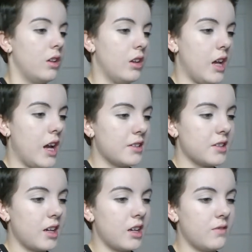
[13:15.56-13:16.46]
And it has
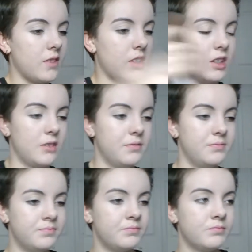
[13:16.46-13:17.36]
kind of a,
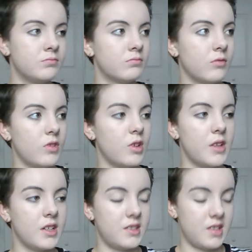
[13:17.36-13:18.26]

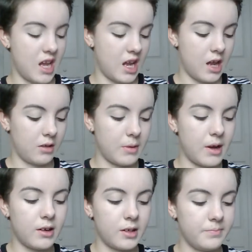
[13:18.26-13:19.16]
what do they say,
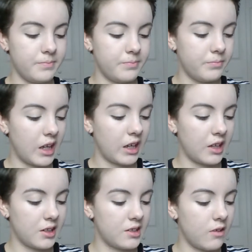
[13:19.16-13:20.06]
about
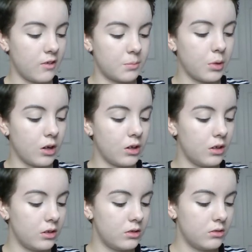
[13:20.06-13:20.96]
like a soft
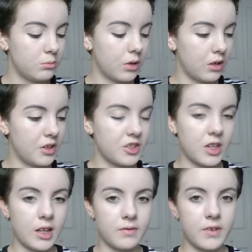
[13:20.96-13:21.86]
pearlish
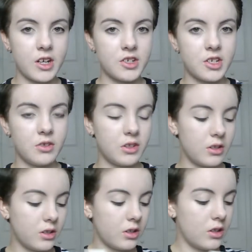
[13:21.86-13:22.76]
kind of finish to it.
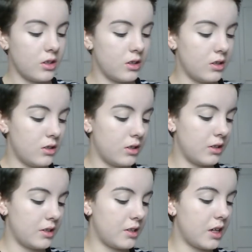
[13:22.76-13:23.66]

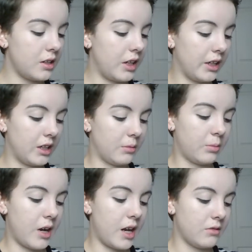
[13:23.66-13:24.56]
It's not like a
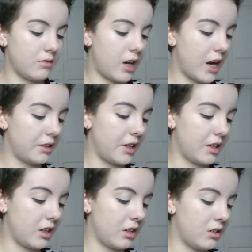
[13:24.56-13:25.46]
bright
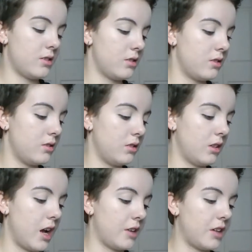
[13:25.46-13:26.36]
highlighter. It's
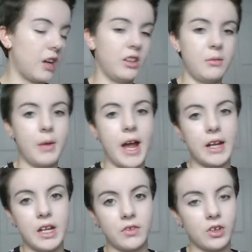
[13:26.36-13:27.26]
not entirely
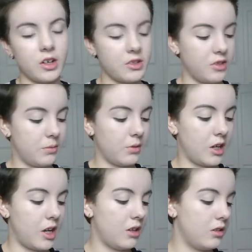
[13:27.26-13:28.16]
matte either. It's really
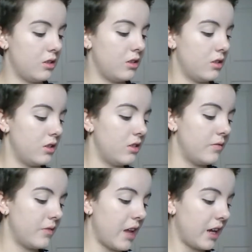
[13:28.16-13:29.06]
pretty.
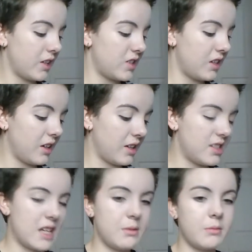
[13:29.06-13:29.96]
I can say like a
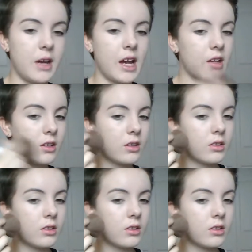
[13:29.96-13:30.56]
semi-matte.